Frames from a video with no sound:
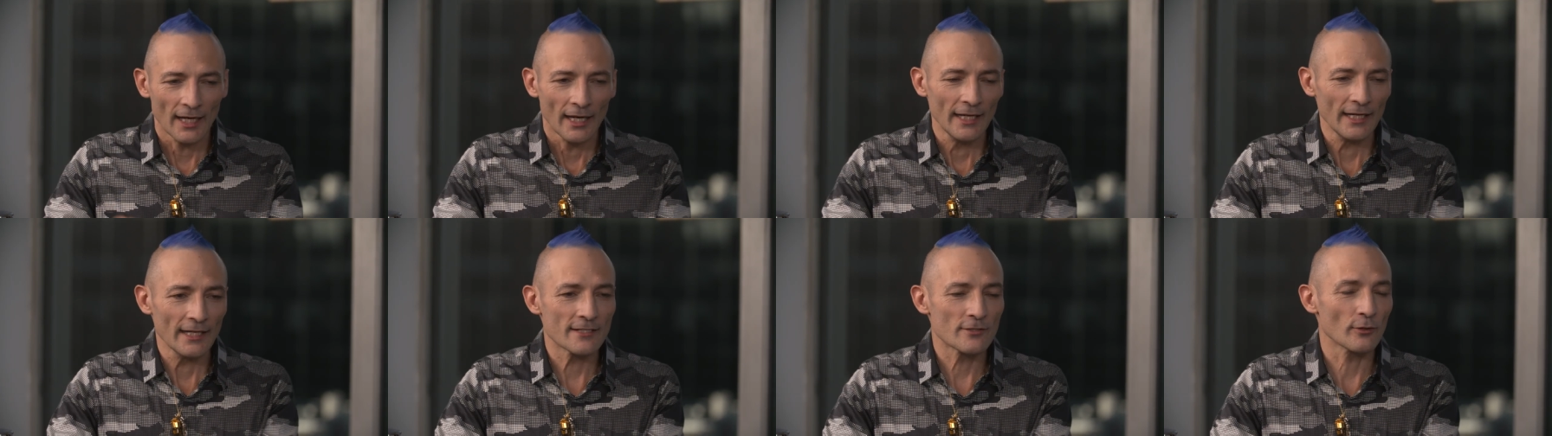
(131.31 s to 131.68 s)

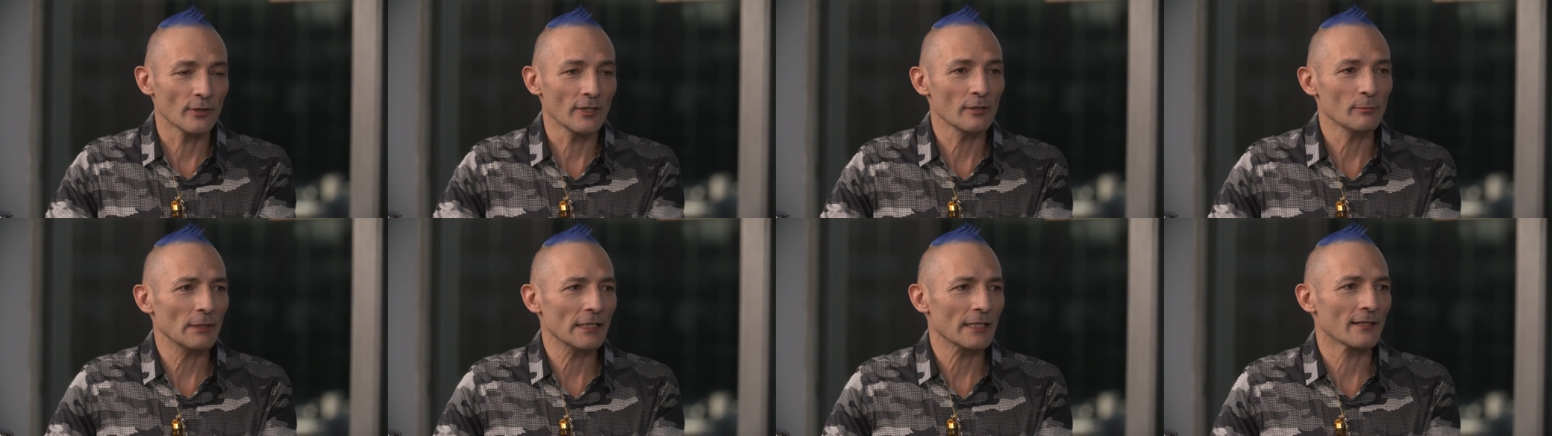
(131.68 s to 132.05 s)
It's a
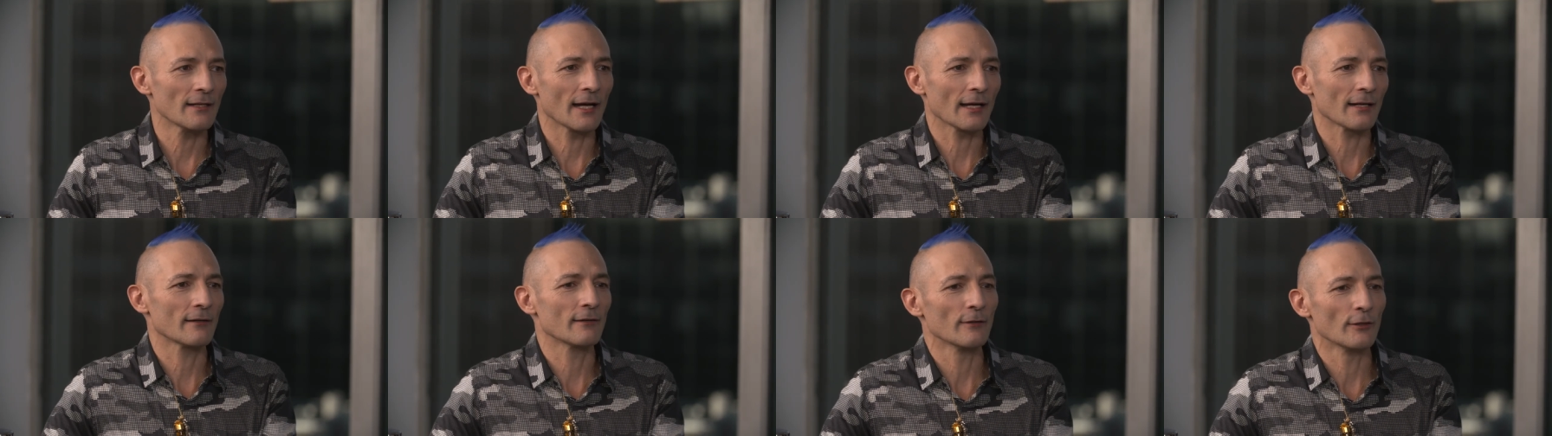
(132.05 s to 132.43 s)
little bit
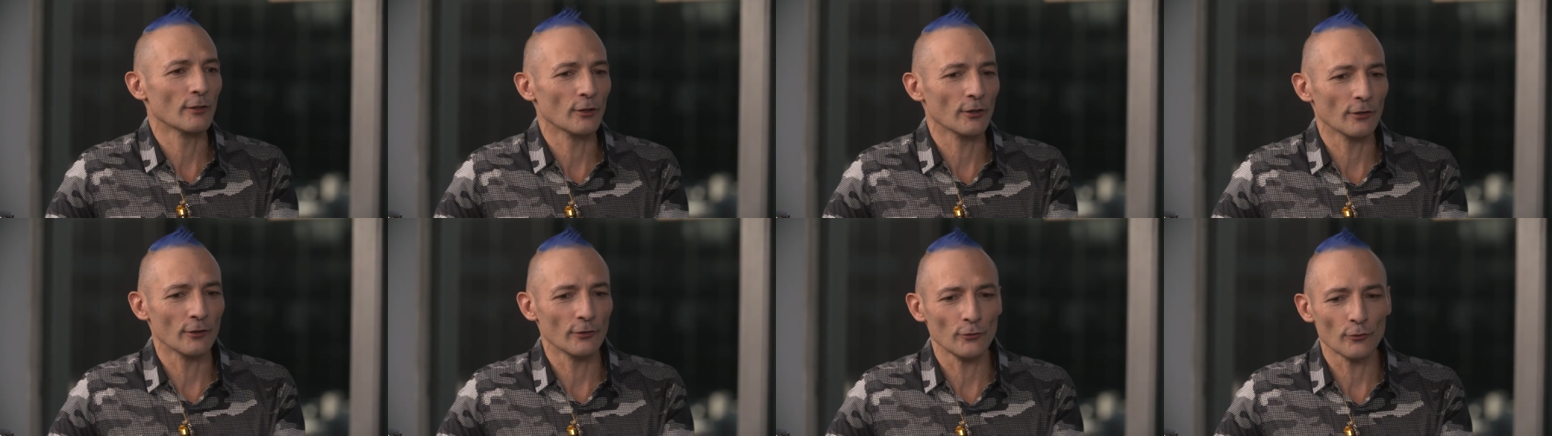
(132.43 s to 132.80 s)
like
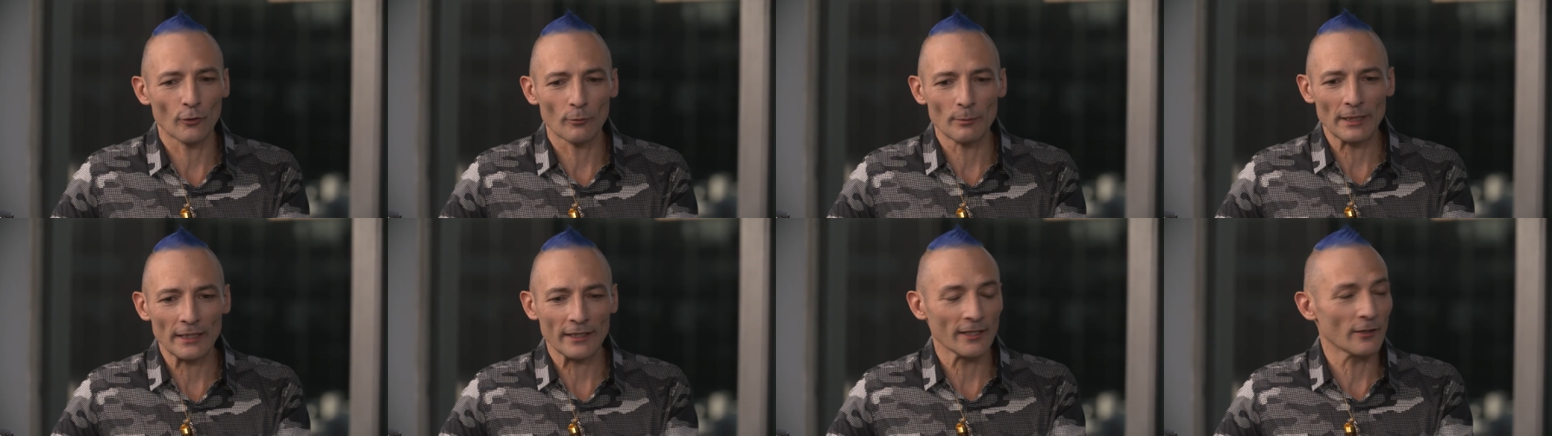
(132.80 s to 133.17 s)

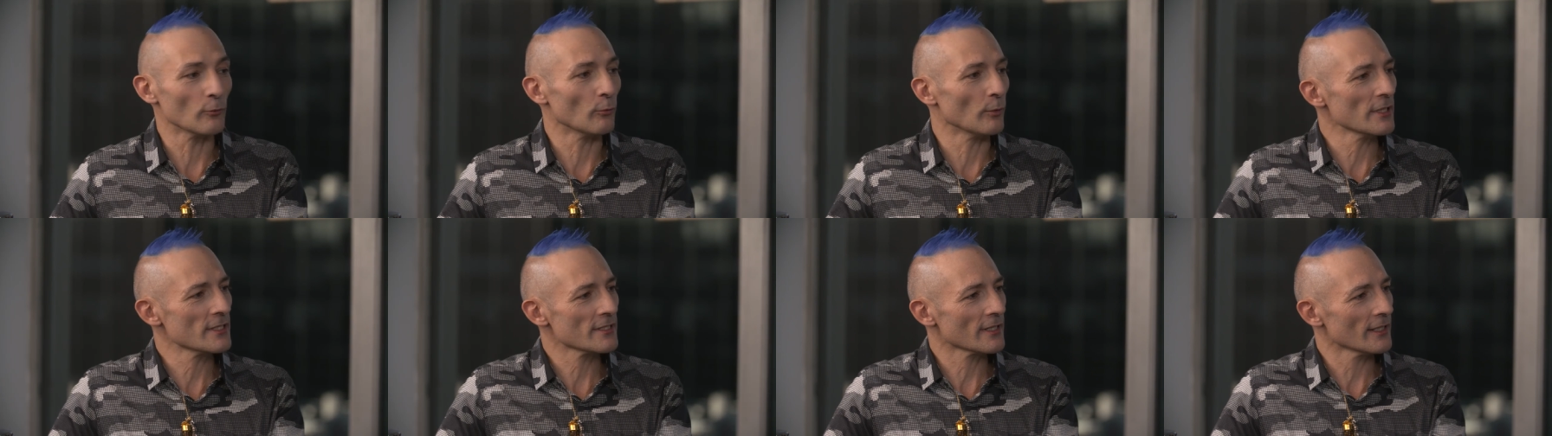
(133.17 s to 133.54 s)
you're making
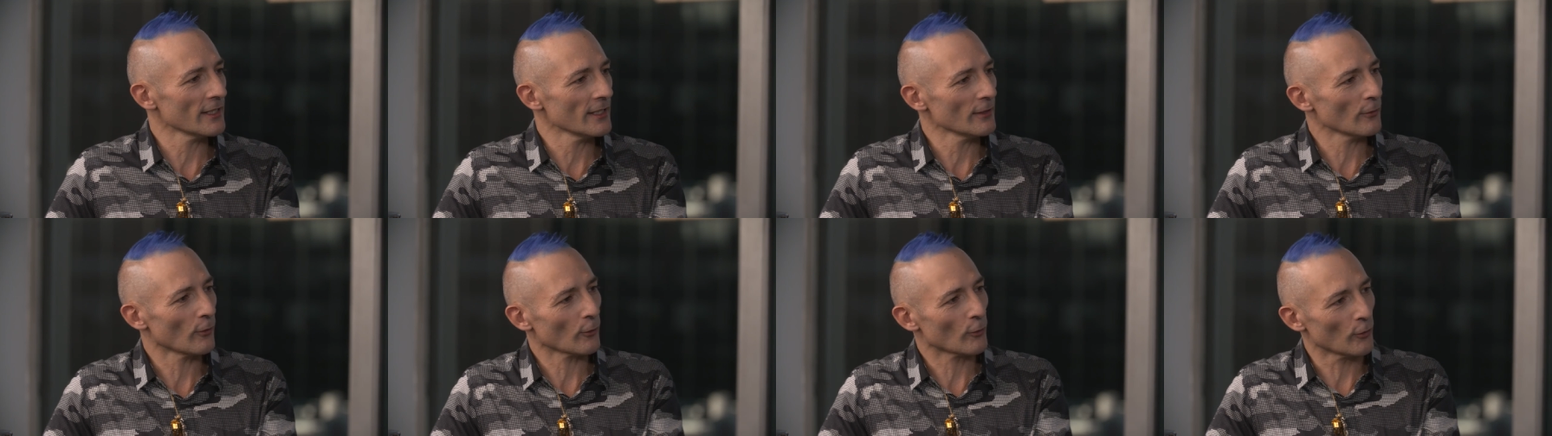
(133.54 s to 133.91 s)

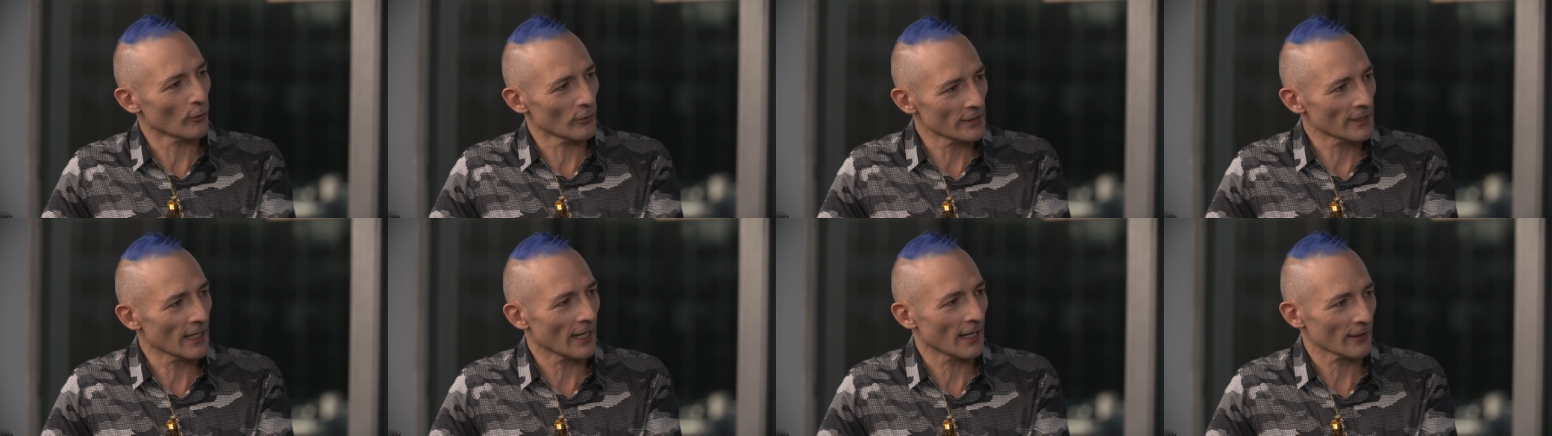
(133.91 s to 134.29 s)
whiskey or
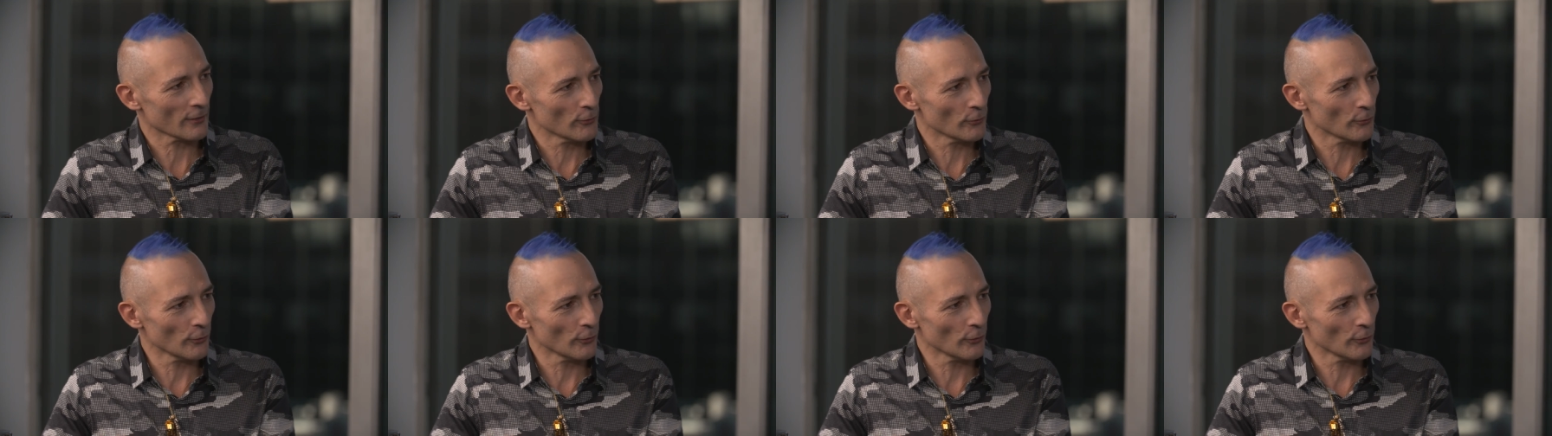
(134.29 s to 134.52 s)
cognac.